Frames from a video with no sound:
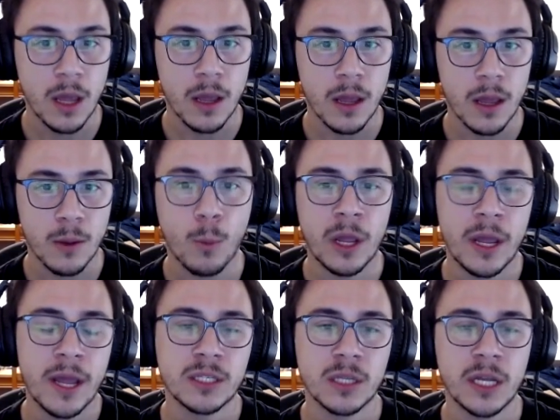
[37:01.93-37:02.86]
Yeah,
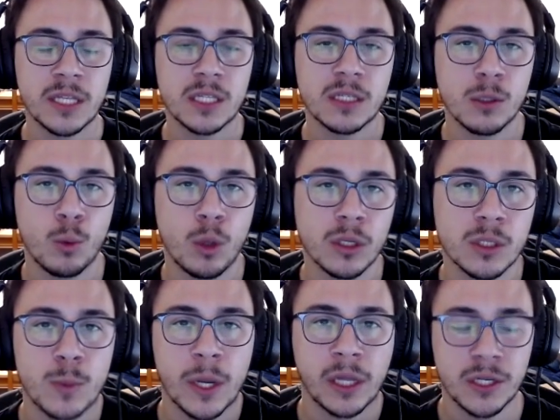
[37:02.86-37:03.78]
it's
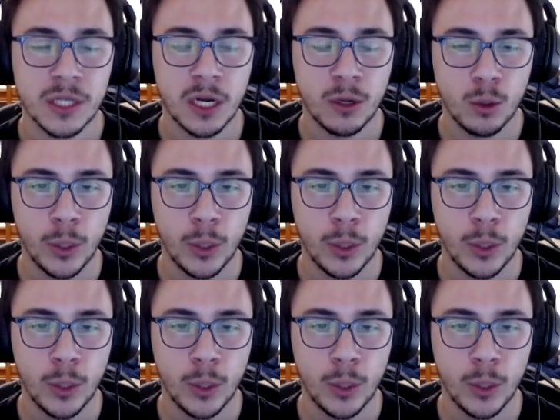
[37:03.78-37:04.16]
speculation. We